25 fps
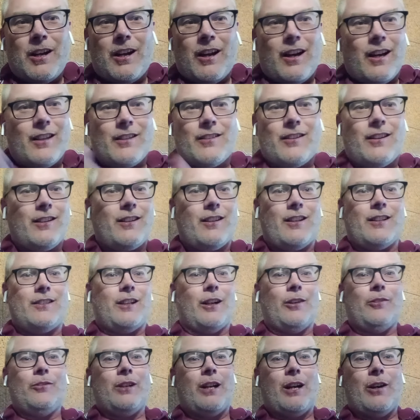I, I, I
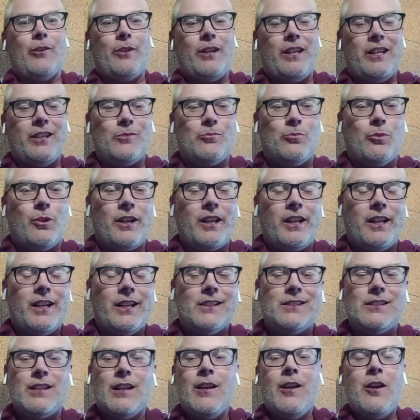don't know. It is what it
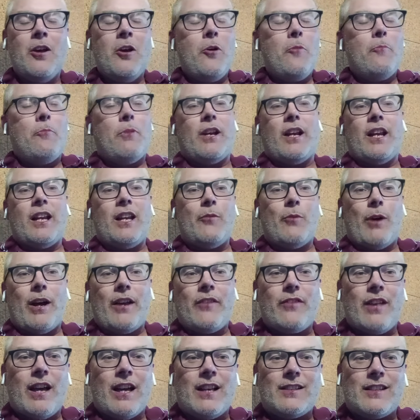is. But anyway,
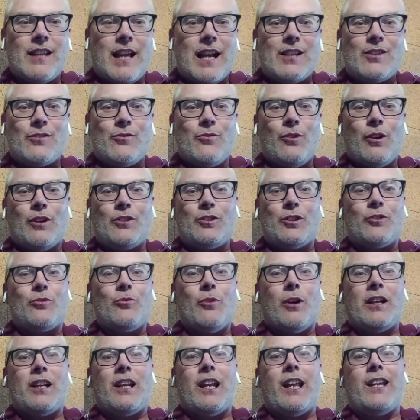that's that's what I just
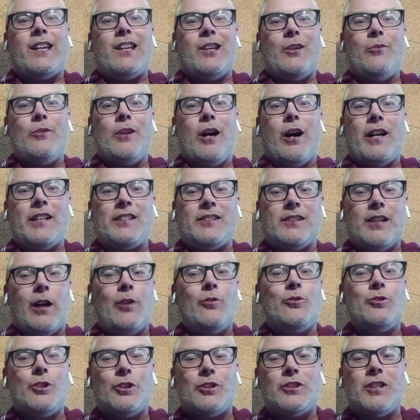wanted to let you guys know,
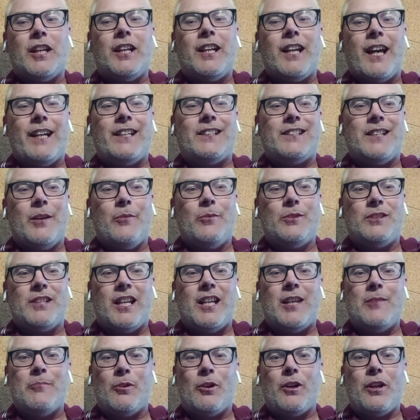just in case there was
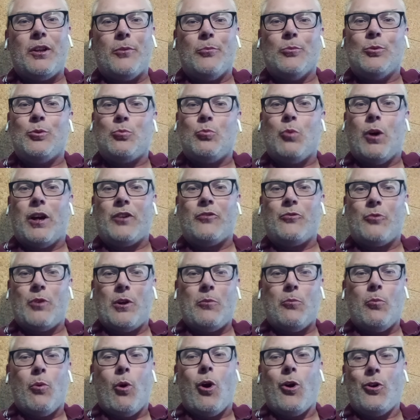anybody that was wondering
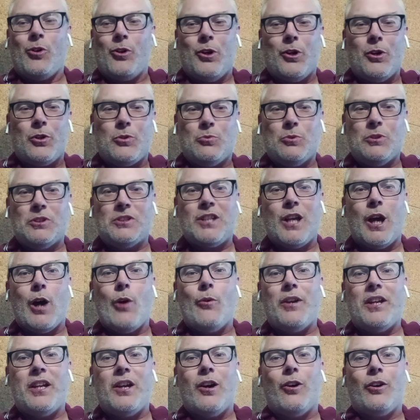what on earth was
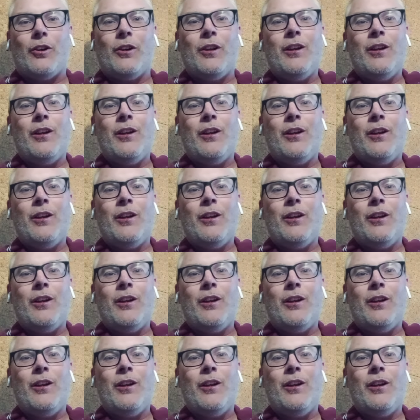going on.